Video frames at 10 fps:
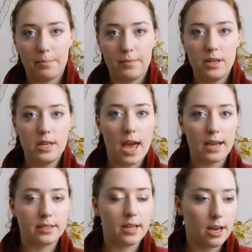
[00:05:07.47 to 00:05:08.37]

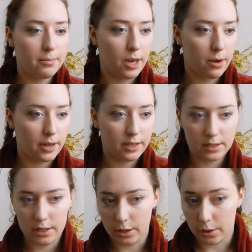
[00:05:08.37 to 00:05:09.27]
Next I'm
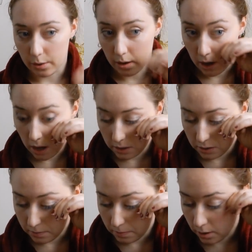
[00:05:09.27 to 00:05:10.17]
going to
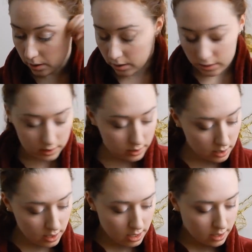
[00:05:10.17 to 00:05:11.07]

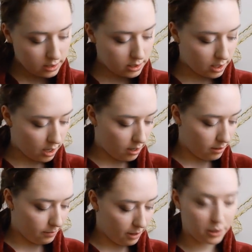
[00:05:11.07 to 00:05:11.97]
put
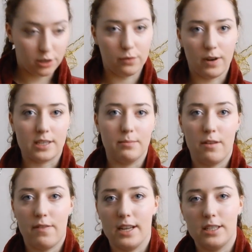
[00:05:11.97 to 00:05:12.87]
some, I'm going to do the rest of
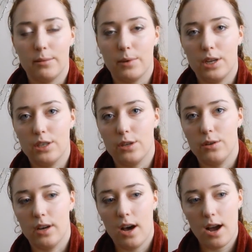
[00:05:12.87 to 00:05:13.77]
my face, so I'm going to
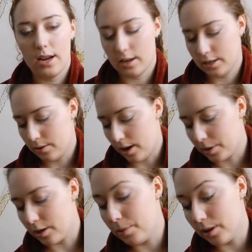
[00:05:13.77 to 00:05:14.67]
do the highlight,
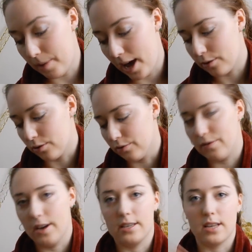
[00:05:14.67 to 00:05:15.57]
I'm going to put the powder
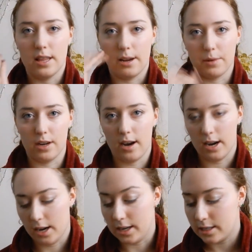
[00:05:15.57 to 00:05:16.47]
on first and then I'm going to
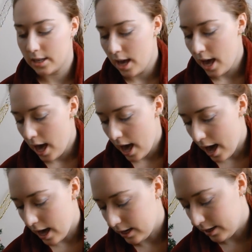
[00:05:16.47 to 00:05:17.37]
highlight
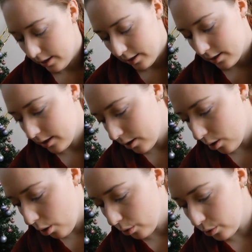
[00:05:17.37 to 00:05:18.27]
and
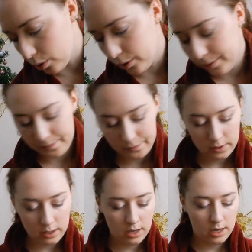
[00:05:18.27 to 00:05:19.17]
contour.
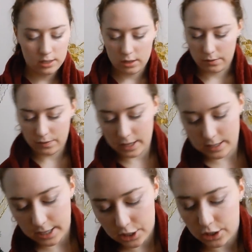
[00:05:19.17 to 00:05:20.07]
So for
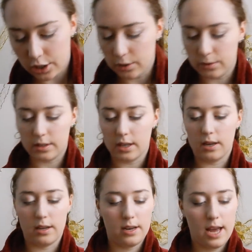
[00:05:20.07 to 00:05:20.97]
this I just use
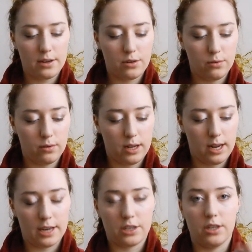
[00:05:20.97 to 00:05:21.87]
the Natural
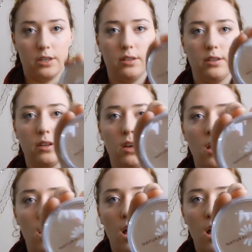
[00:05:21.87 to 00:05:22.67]
Collection